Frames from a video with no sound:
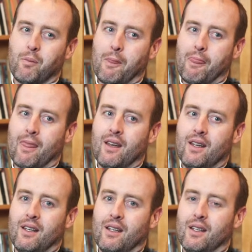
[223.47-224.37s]

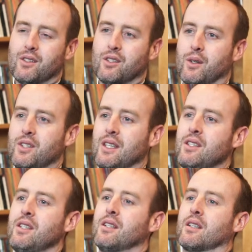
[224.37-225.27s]
And so it's
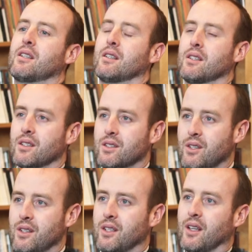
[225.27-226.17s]
easy to
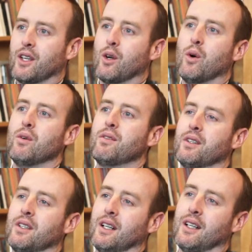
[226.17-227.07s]
start to like
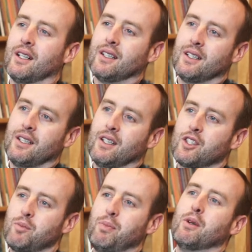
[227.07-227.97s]
over
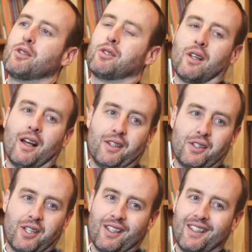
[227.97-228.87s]

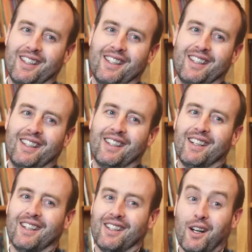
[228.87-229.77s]
spiritualize
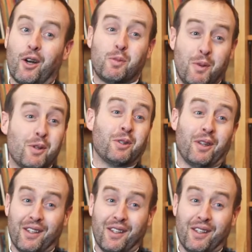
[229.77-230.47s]
our spiritual